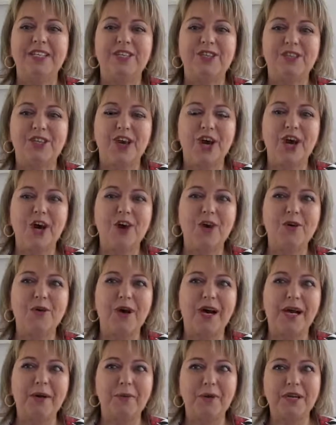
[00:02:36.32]
So
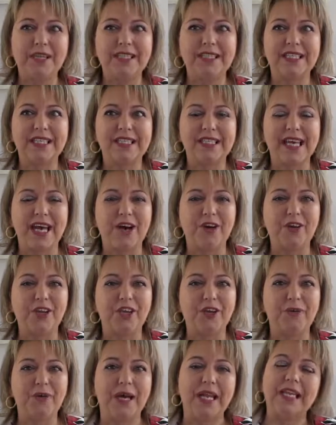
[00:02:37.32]
I wanted to tell
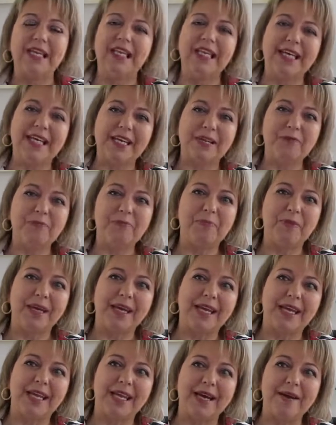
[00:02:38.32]
you a little
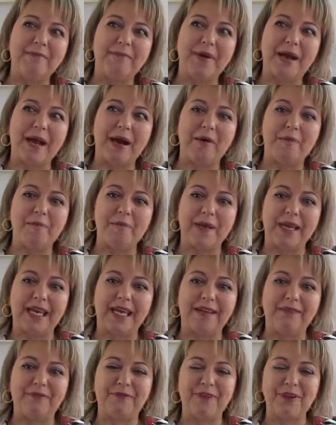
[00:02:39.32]
bit about
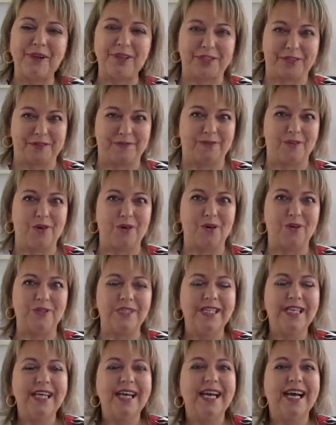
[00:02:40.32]
me first of all.